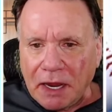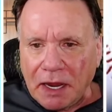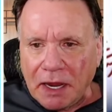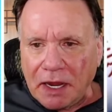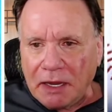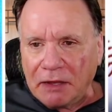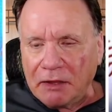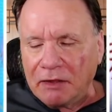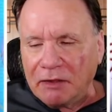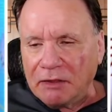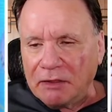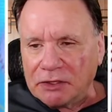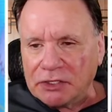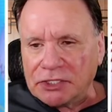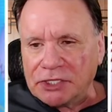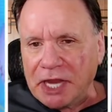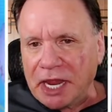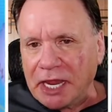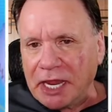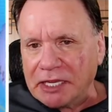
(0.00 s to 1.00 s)
and the
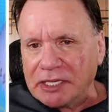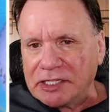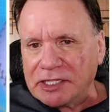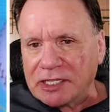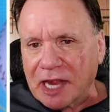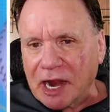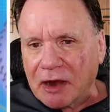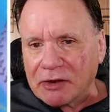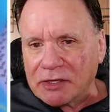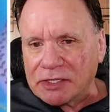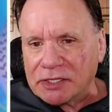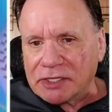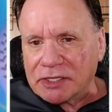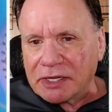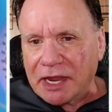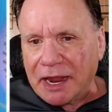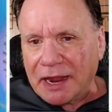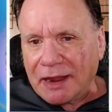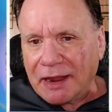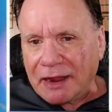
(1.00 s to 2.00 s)
shaky starts